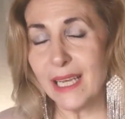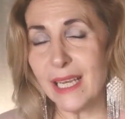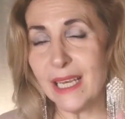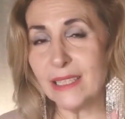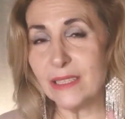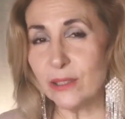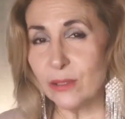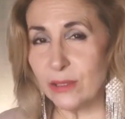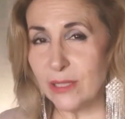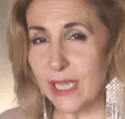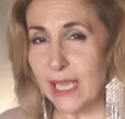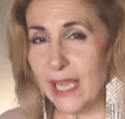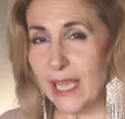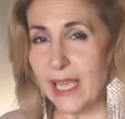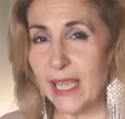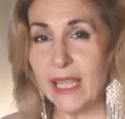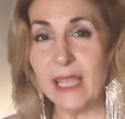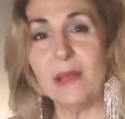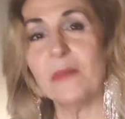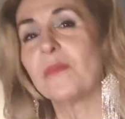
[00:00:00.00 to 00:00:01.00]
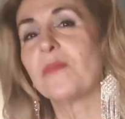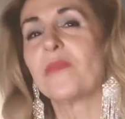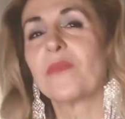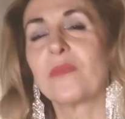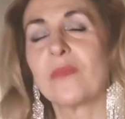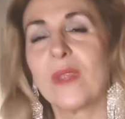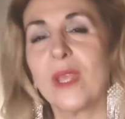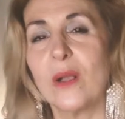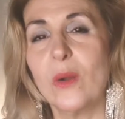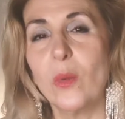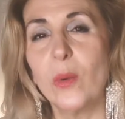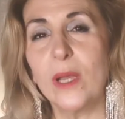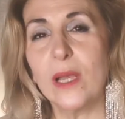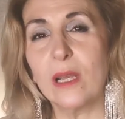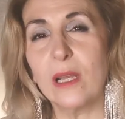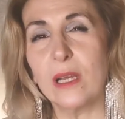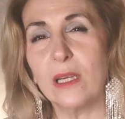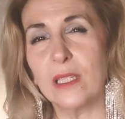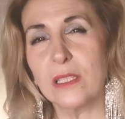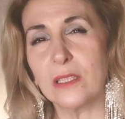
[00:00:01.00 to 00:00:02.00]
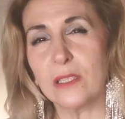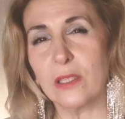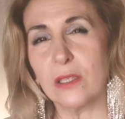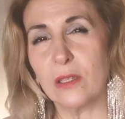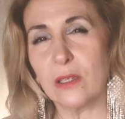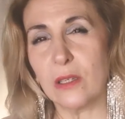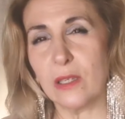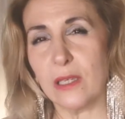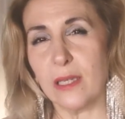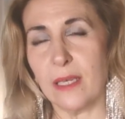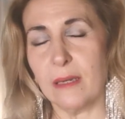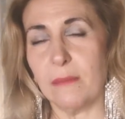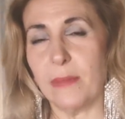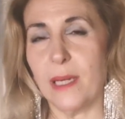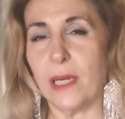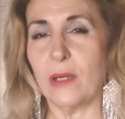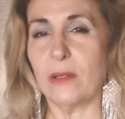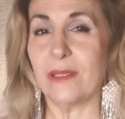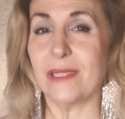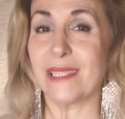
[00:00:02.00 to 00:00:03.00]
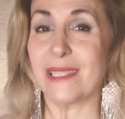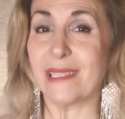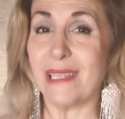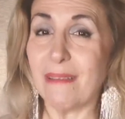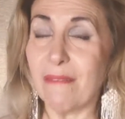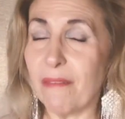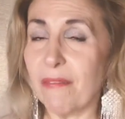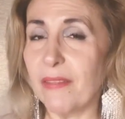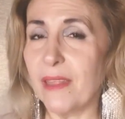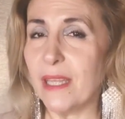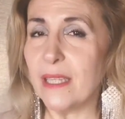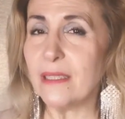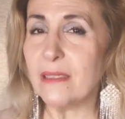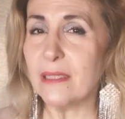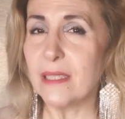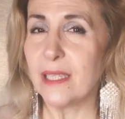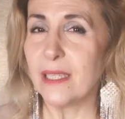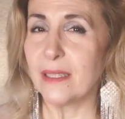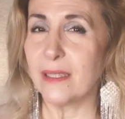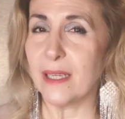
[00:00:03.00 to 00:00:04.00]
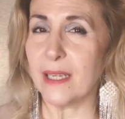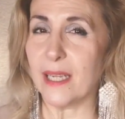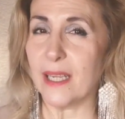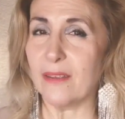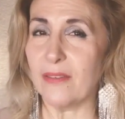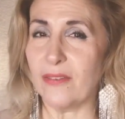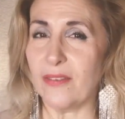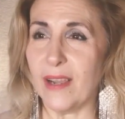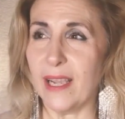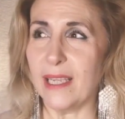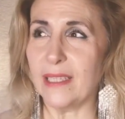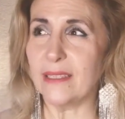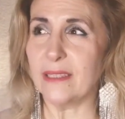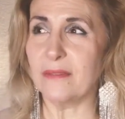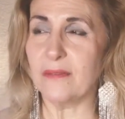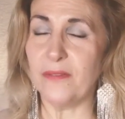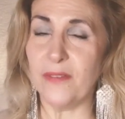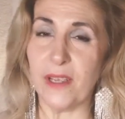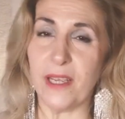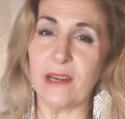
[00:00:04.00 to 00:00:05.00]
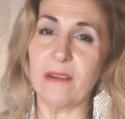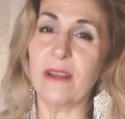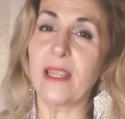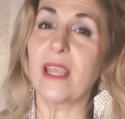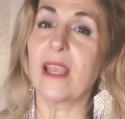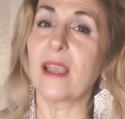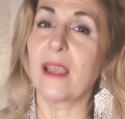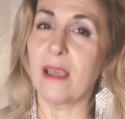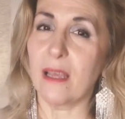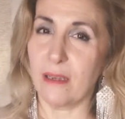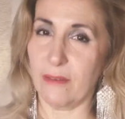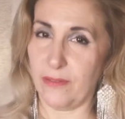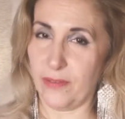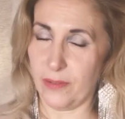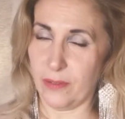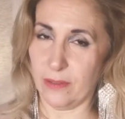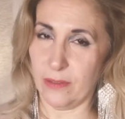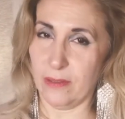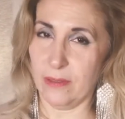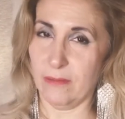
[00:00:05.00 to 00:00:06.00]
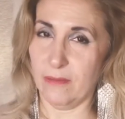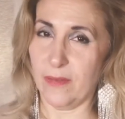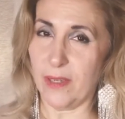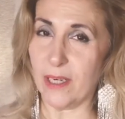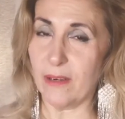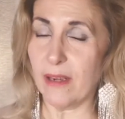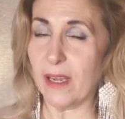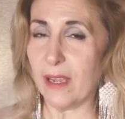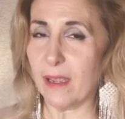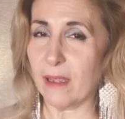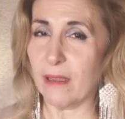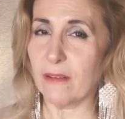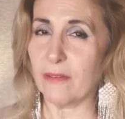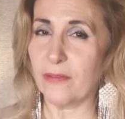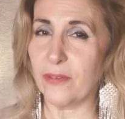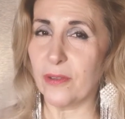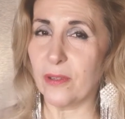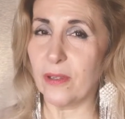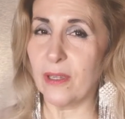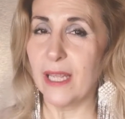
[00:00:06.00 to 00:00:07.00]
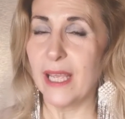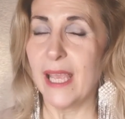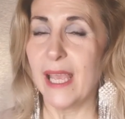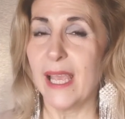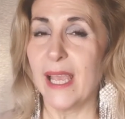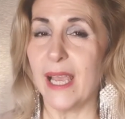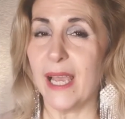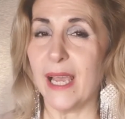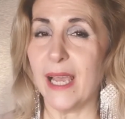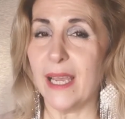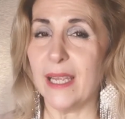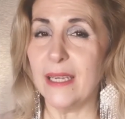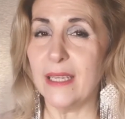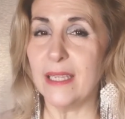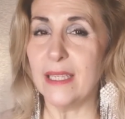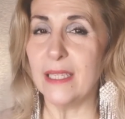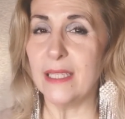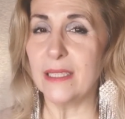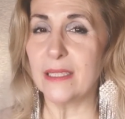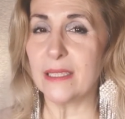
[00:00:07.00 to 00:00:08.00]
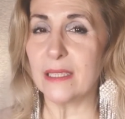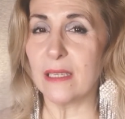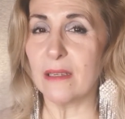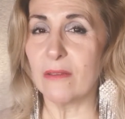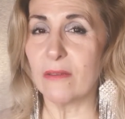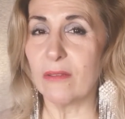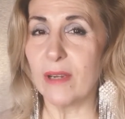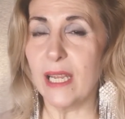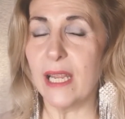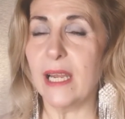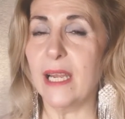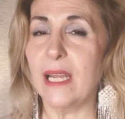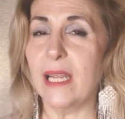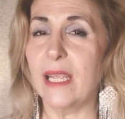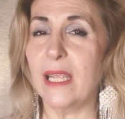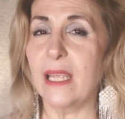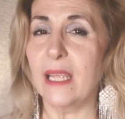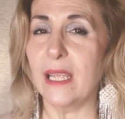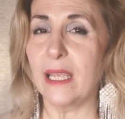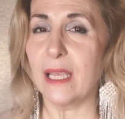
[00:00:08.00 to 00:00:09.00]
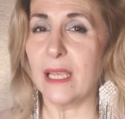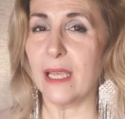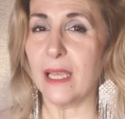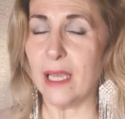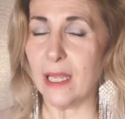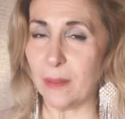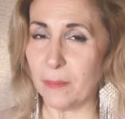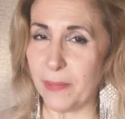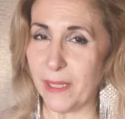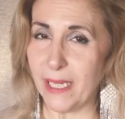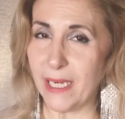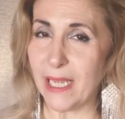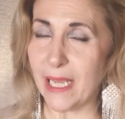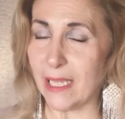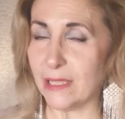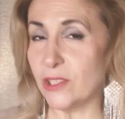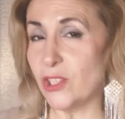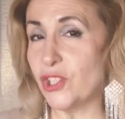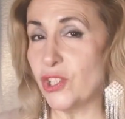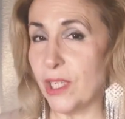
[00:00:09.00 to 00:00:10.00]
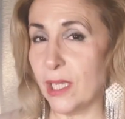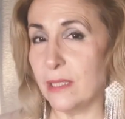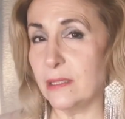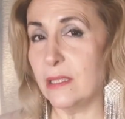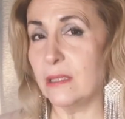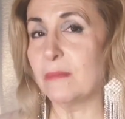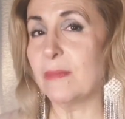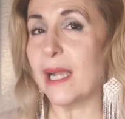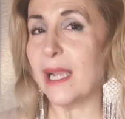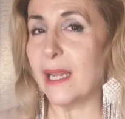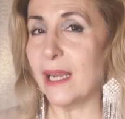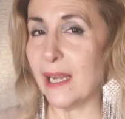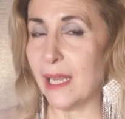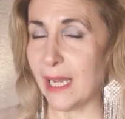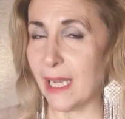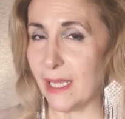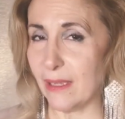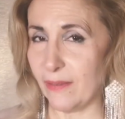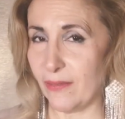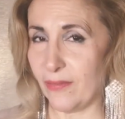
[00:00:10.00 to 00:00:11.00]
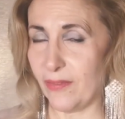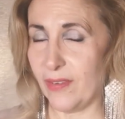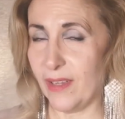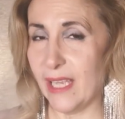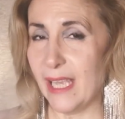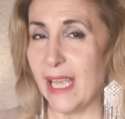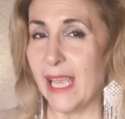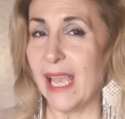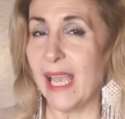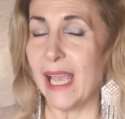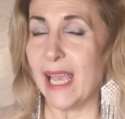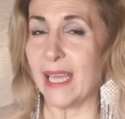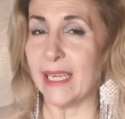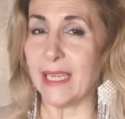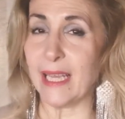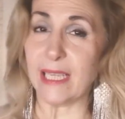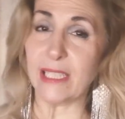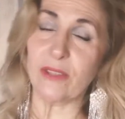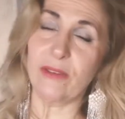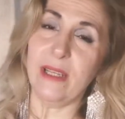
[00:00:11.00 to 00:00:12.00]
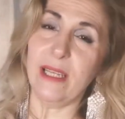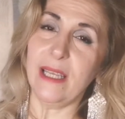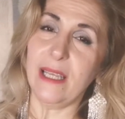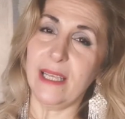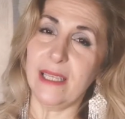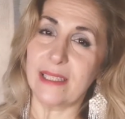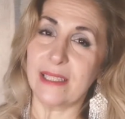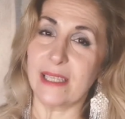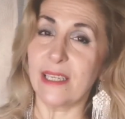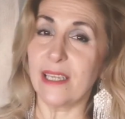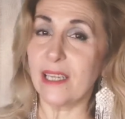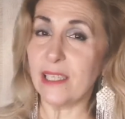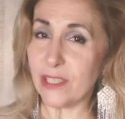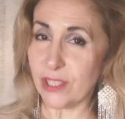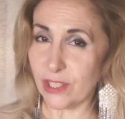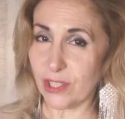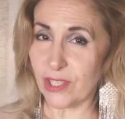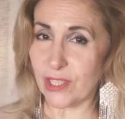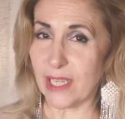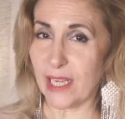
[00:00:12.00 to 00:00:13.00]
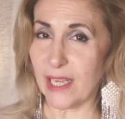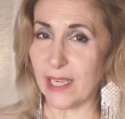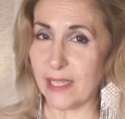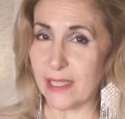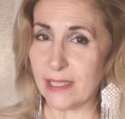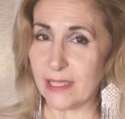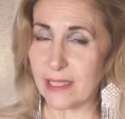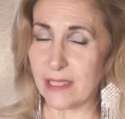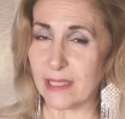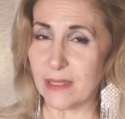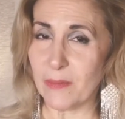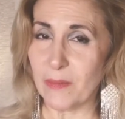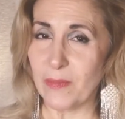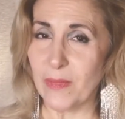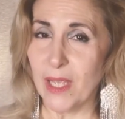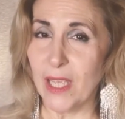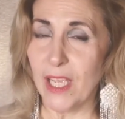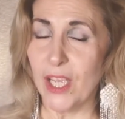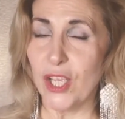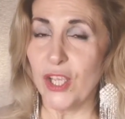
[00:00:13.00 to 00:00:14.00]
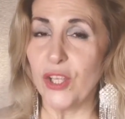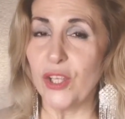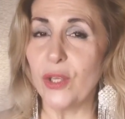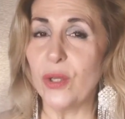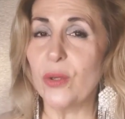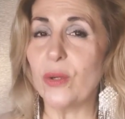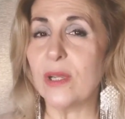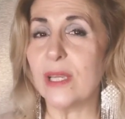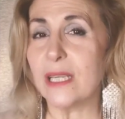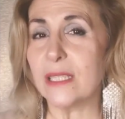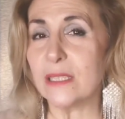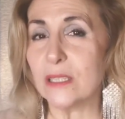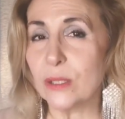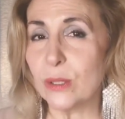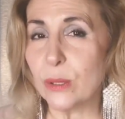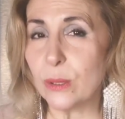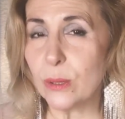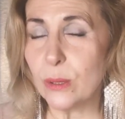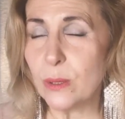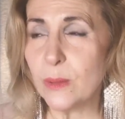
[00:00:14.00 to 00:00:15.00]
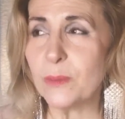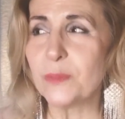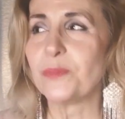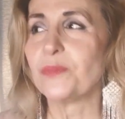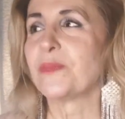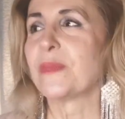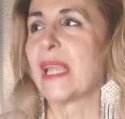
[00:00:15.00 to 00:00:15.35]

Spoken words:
And today we are going to talk about something that I find very helpful, and is really helping and changing my life. And actually, it's an exercise you can do